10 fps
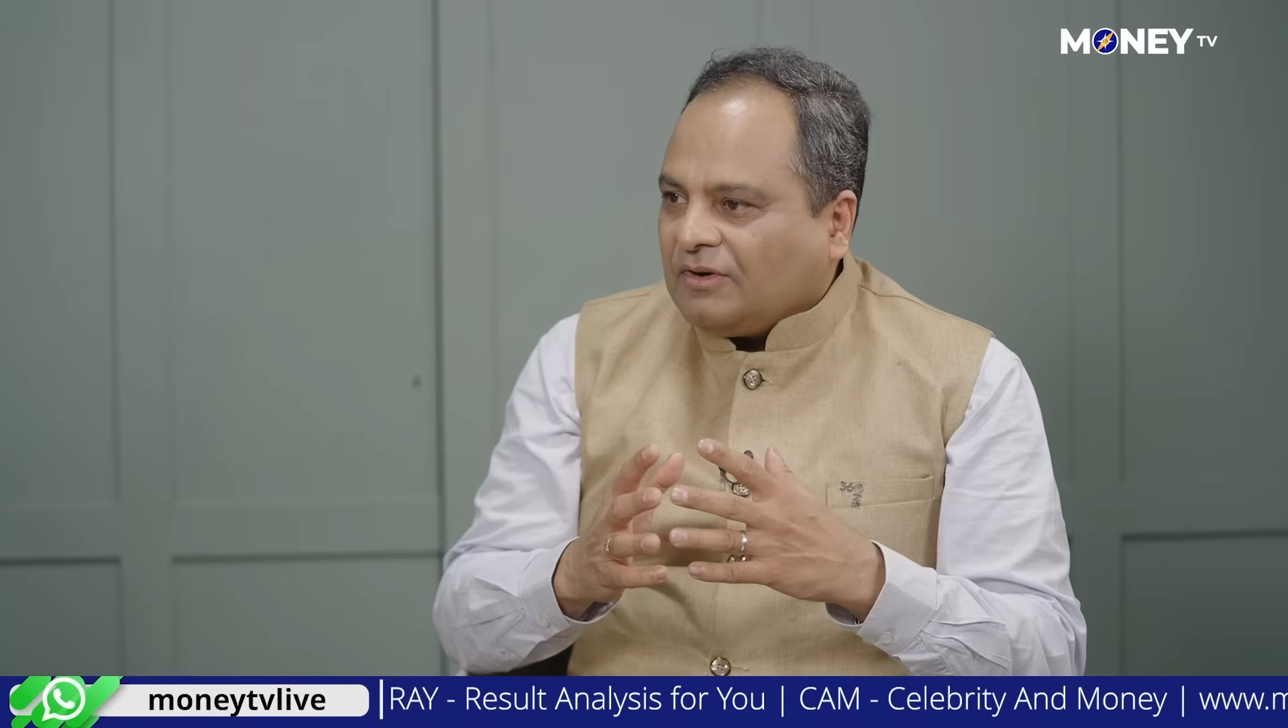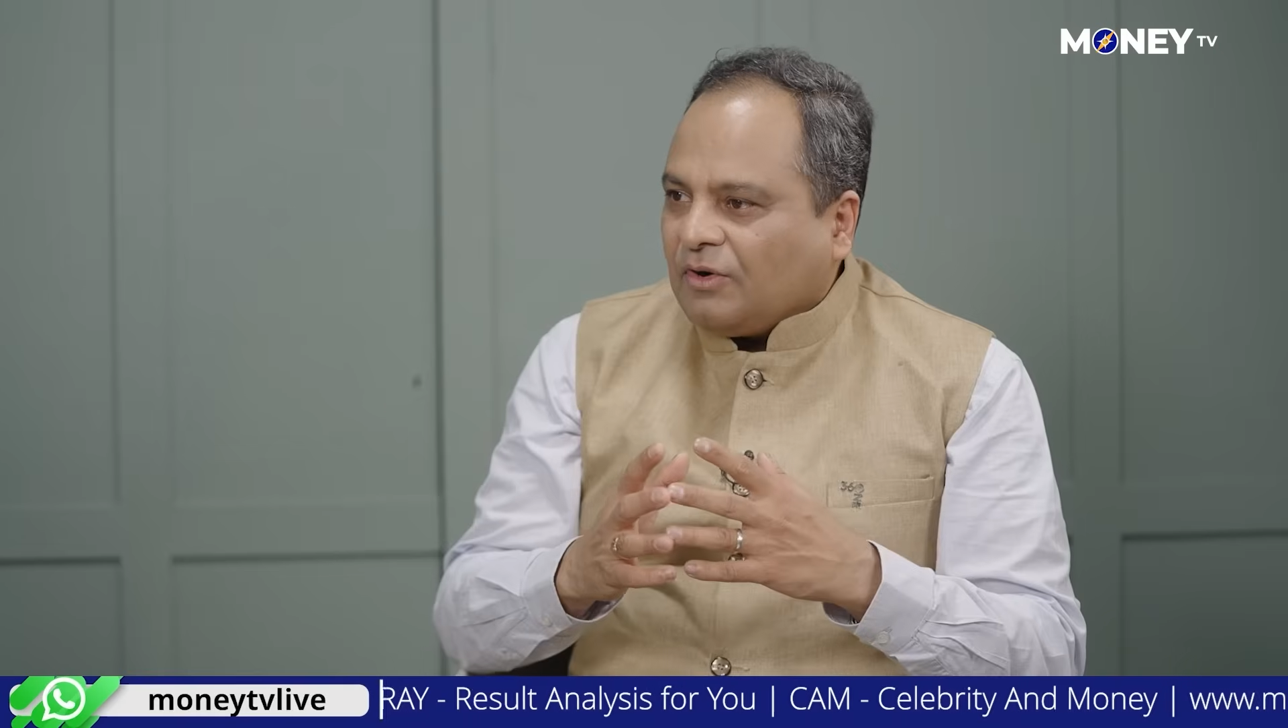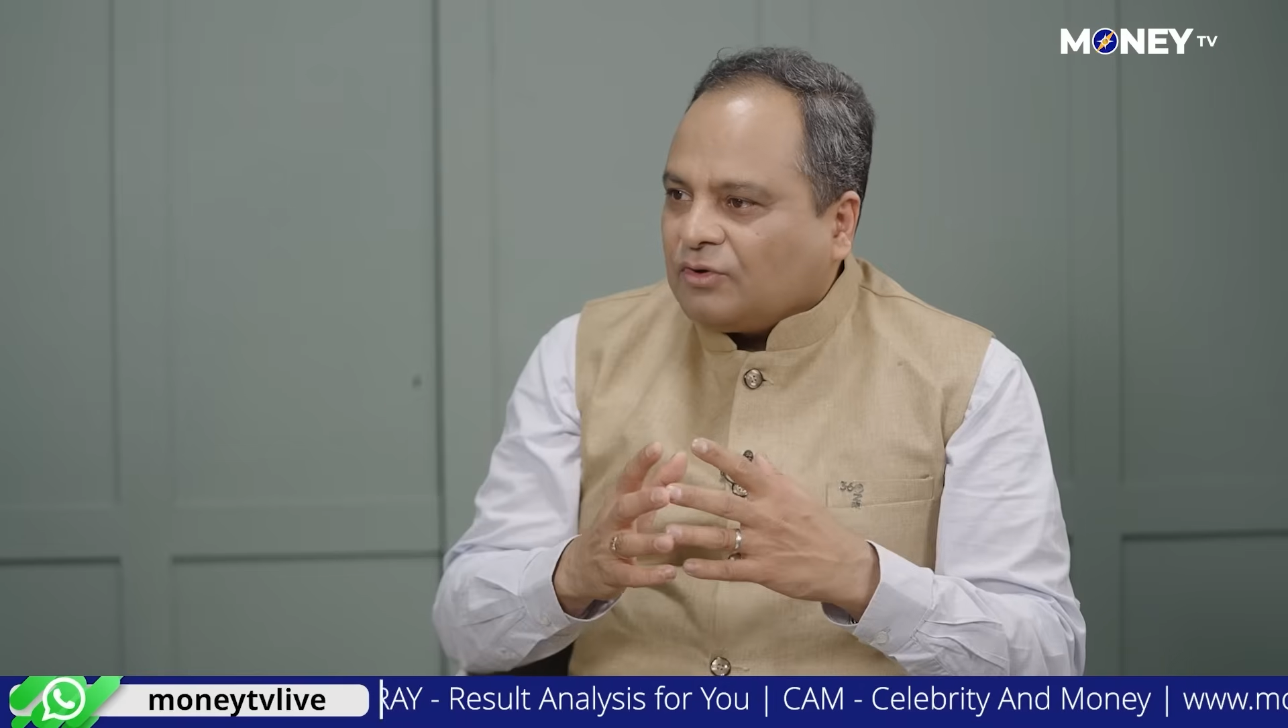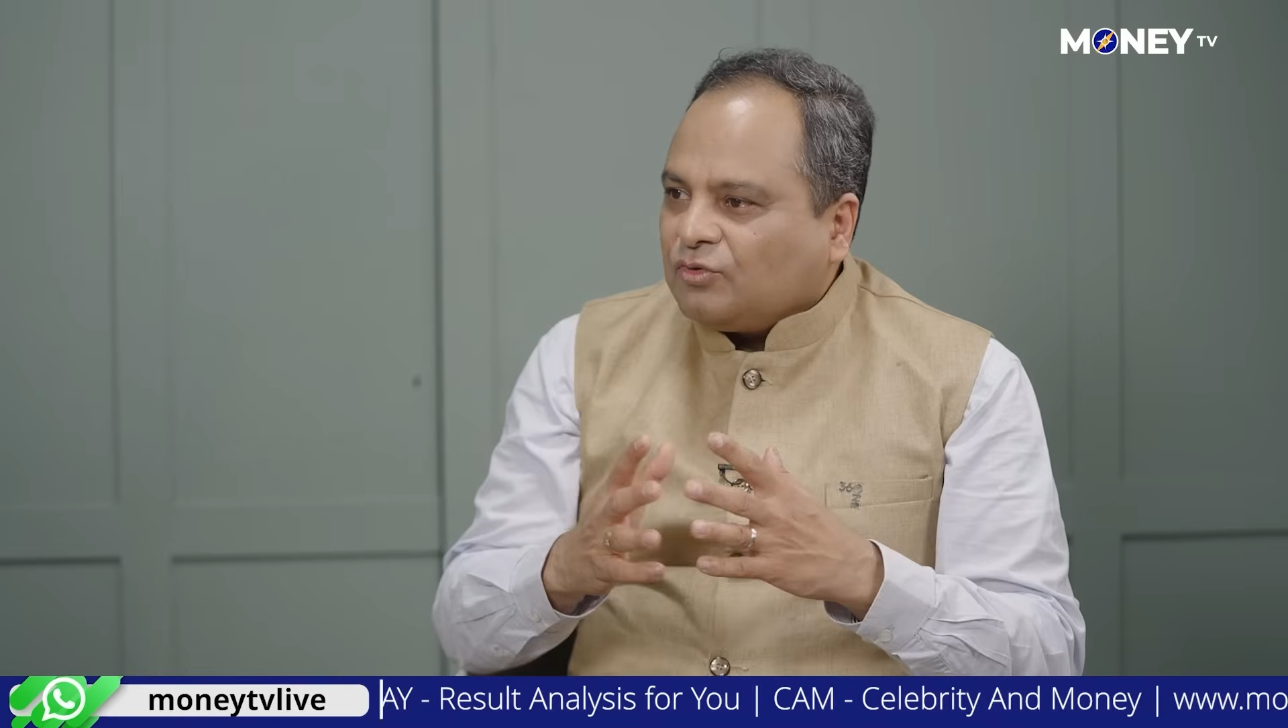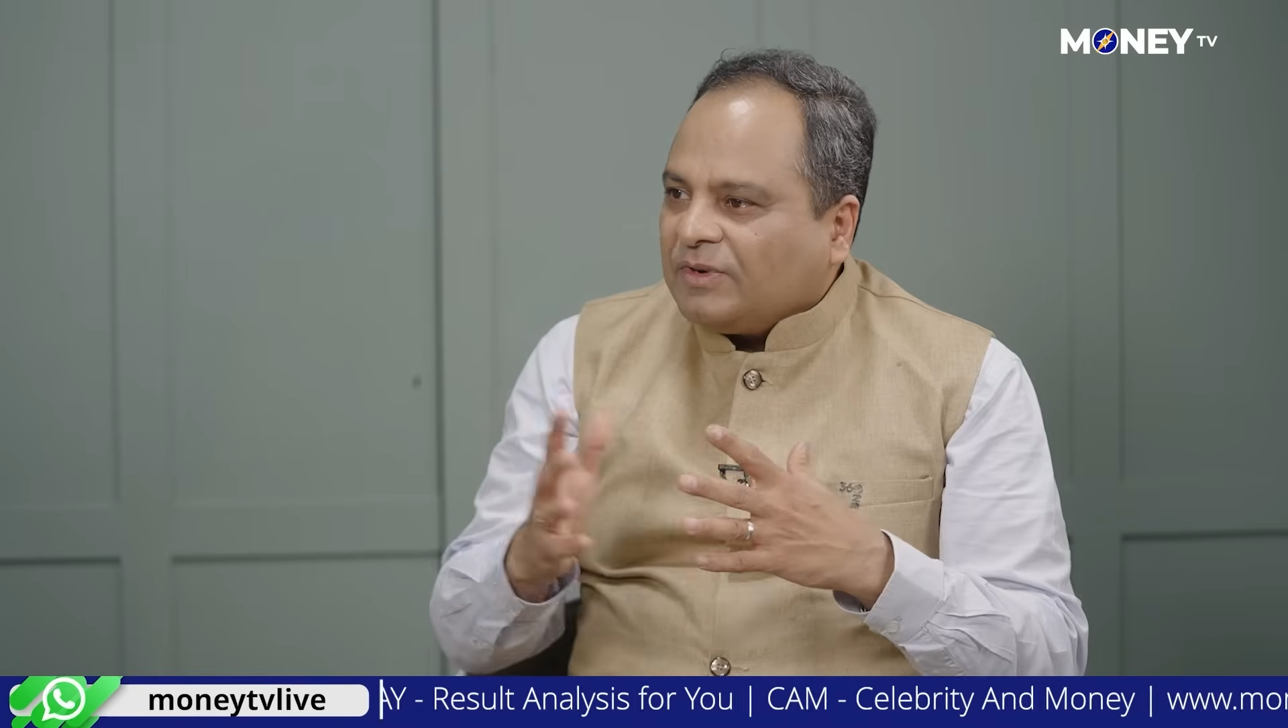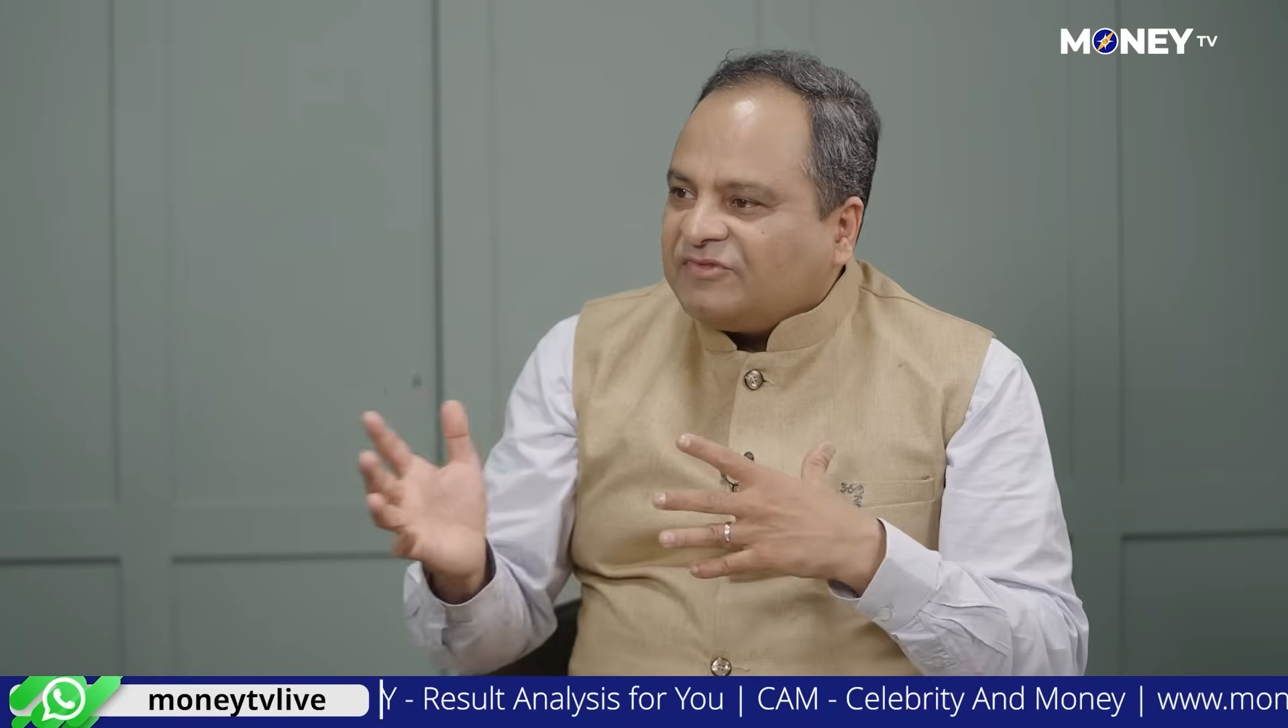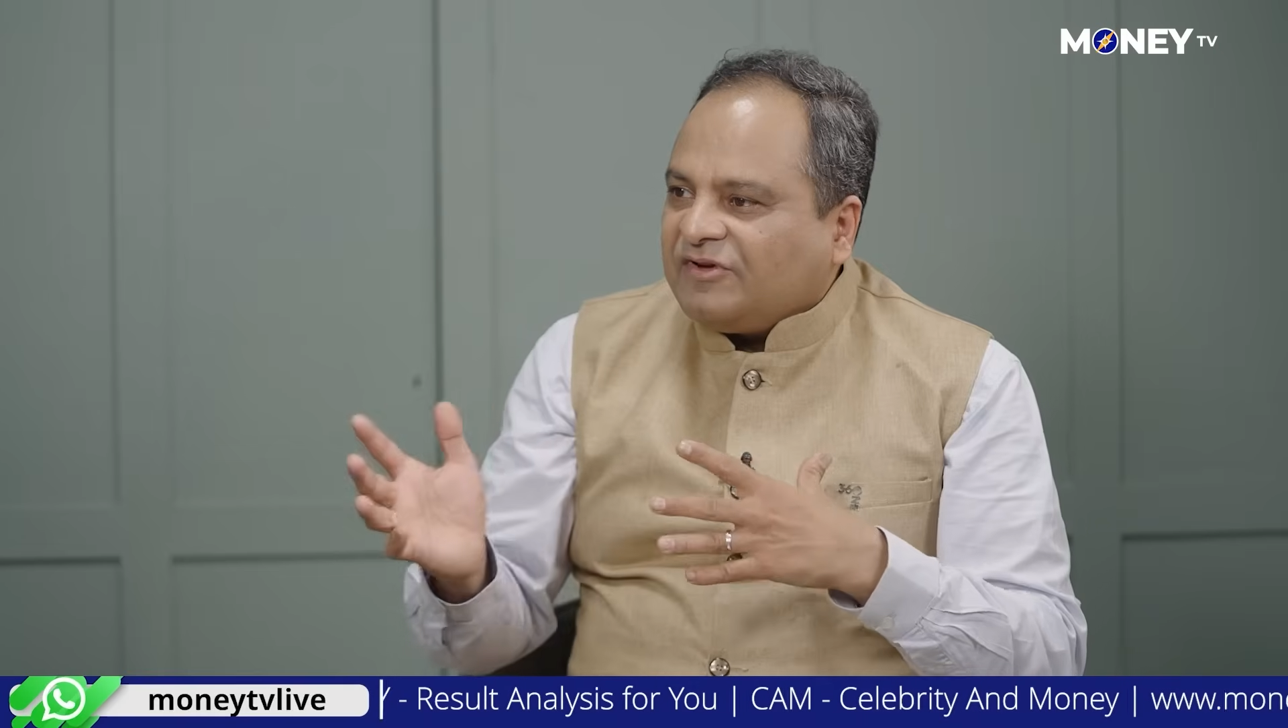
or too much